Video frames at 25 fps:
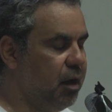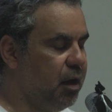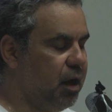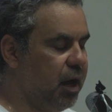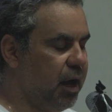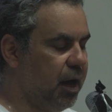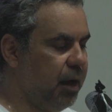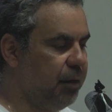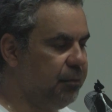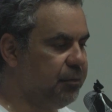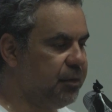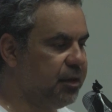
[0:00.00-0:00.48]

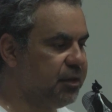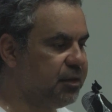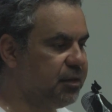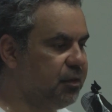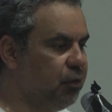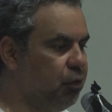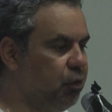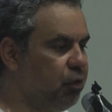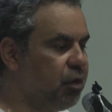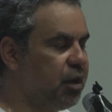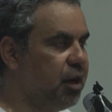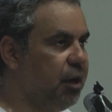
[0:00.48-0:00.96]
it
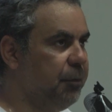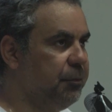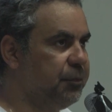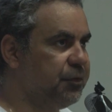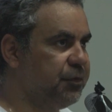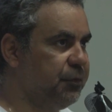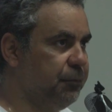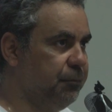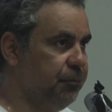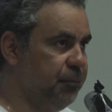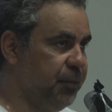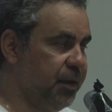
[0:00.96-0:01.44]
all
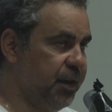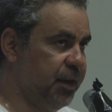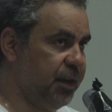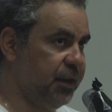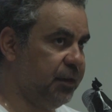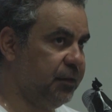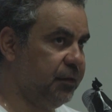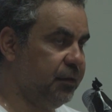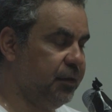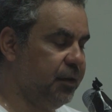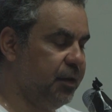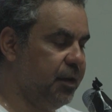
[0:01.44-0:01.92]
comes from
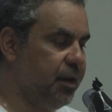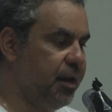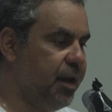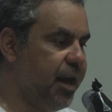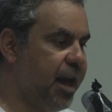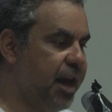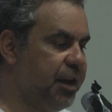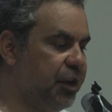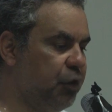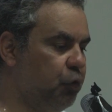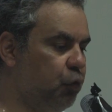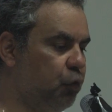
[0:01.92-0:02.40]
me.
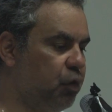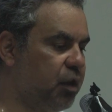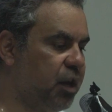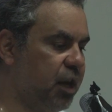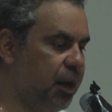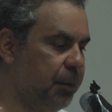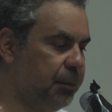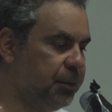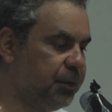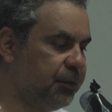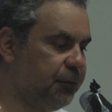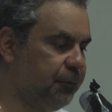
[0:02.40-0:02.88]
And it all
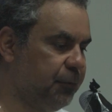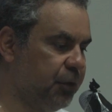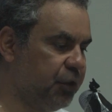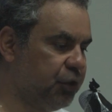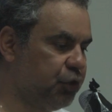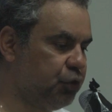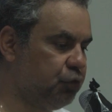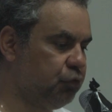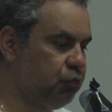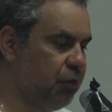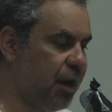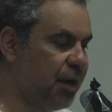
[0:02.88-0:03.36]
comes from a
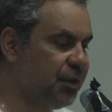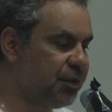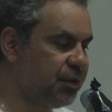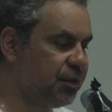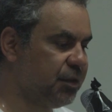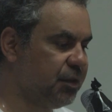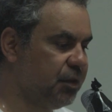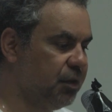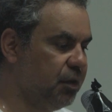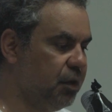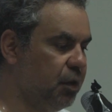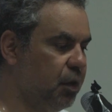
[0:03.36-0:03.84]

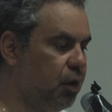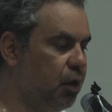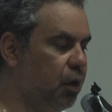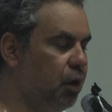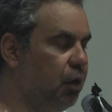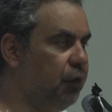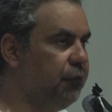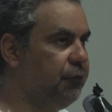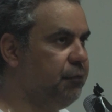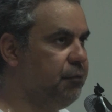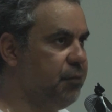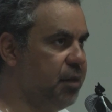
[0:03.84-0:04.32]
trust
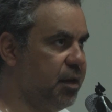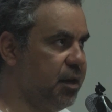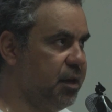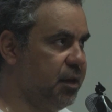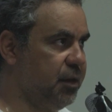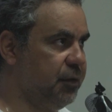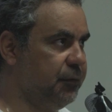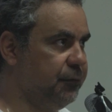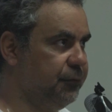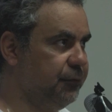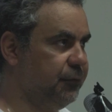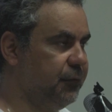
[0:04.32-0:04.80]
of
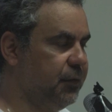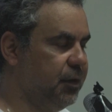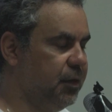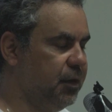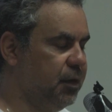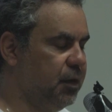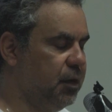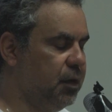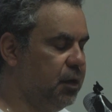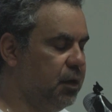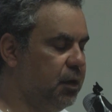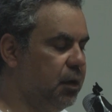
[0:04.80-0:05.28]
me.
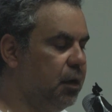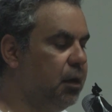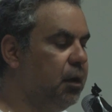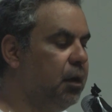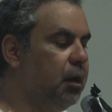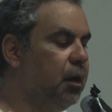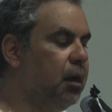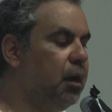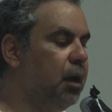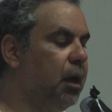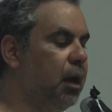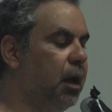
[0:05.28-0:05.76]

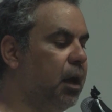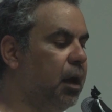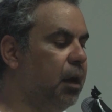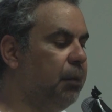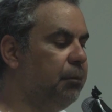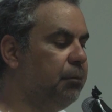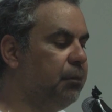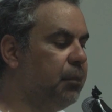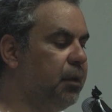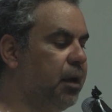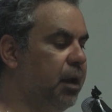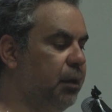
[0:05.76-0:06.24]

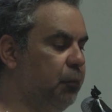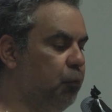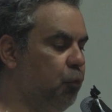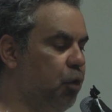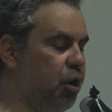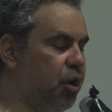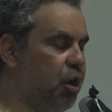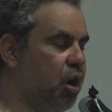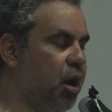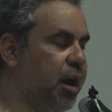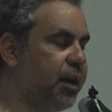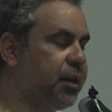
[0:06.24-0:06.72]
And
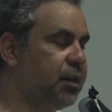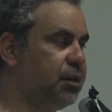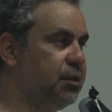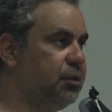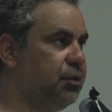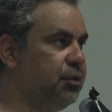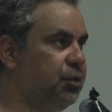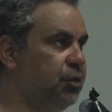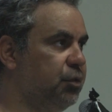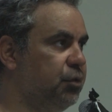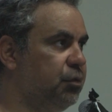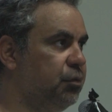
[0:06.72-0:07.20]
what I
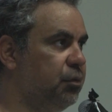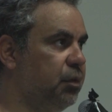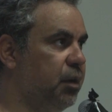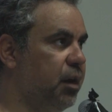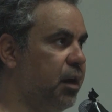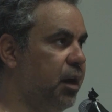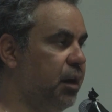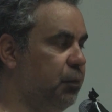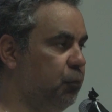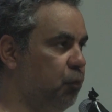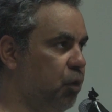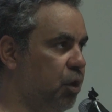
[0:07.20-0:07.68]
can do
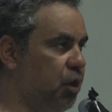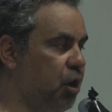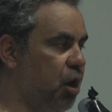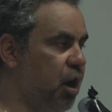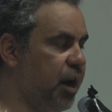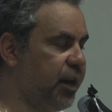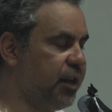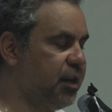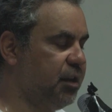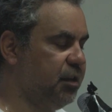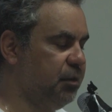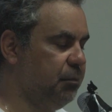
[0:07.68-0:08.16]
and what
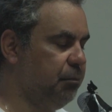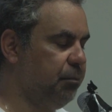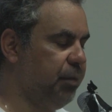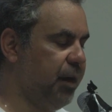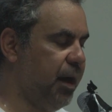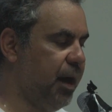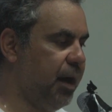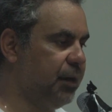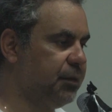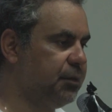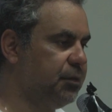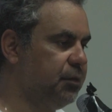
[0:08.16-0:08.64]
I can
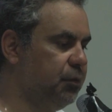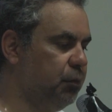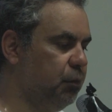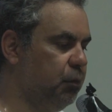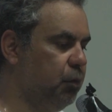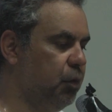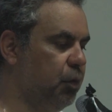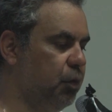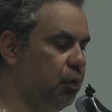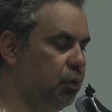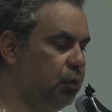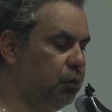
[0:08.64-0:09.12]
impart to the
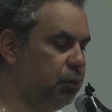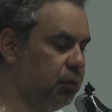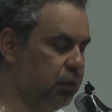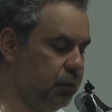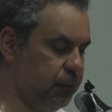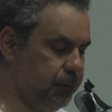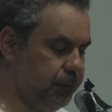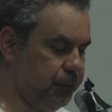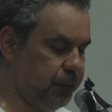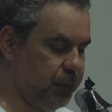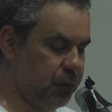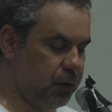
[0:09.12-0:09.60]
world.
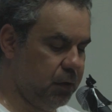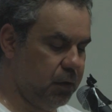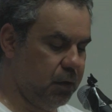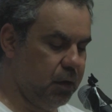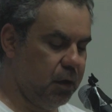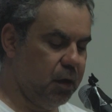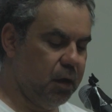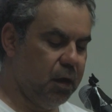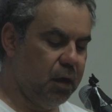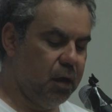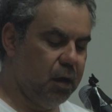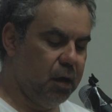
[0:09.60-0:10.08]

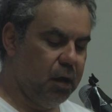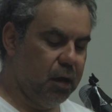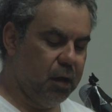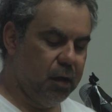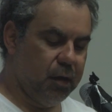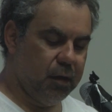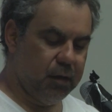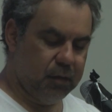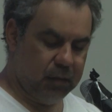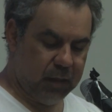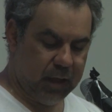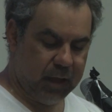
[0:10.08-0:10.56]

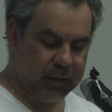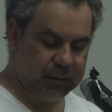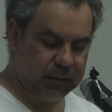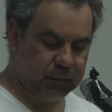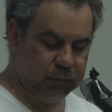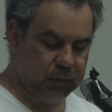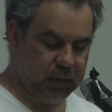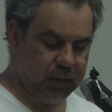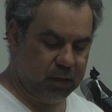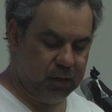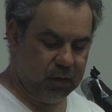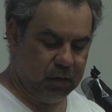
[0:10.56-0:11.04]

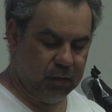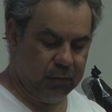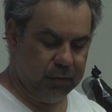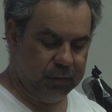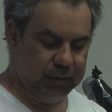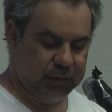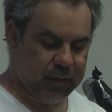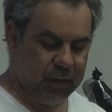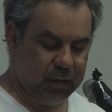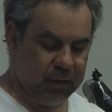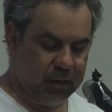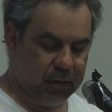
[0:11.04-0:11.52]
Last week I
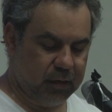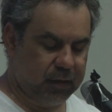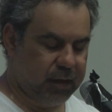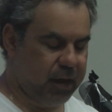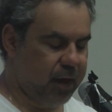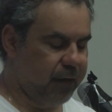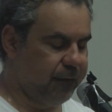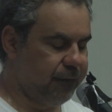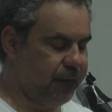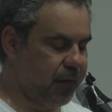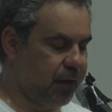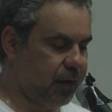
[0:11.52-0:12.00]
was at a
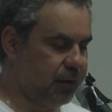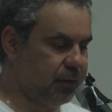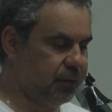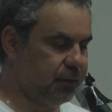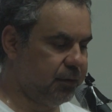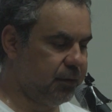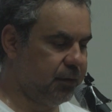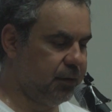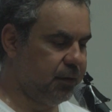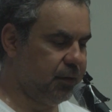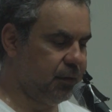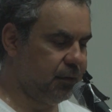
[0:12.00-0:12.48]
cafe in
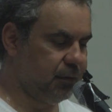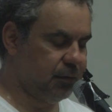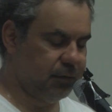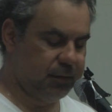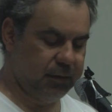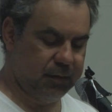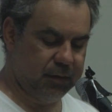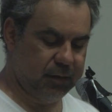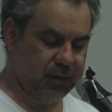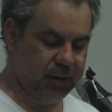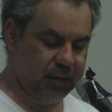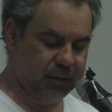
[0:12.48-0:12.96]
Sydney, at
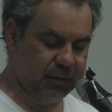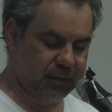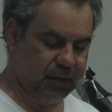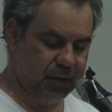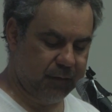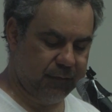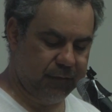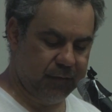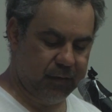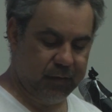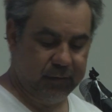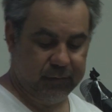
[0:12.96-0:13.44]
Sydney Dance
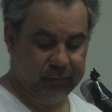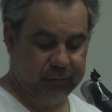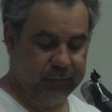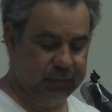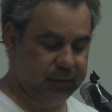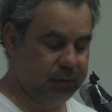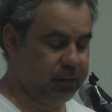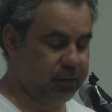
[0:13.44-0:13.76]
Cafe,